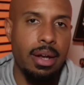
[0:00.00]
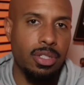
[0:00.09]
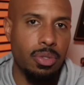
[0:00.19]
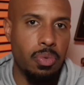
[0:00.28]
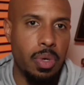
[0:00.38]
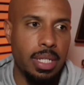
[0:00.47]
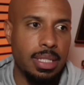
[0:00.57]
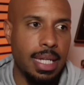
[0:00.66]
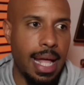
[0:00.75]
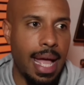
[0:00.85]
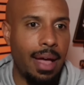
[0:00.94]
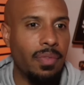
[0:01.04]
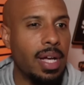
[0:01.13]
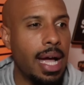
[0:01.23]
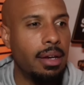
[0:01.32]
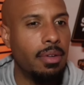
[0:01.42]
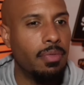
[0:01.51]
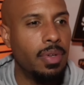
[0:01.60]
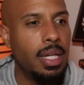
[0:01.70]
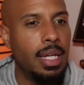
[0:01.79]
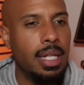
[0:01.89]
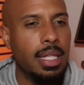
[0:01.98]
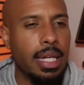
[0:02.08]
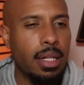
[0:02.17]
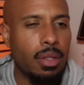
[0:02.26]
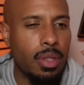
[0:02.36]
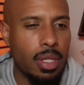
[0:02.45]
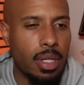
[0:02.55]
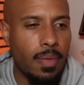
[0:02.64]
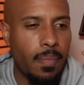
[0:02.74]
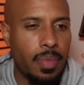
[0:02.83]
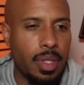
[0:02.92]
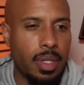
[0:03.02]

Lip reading: out as the ones that have kind of like the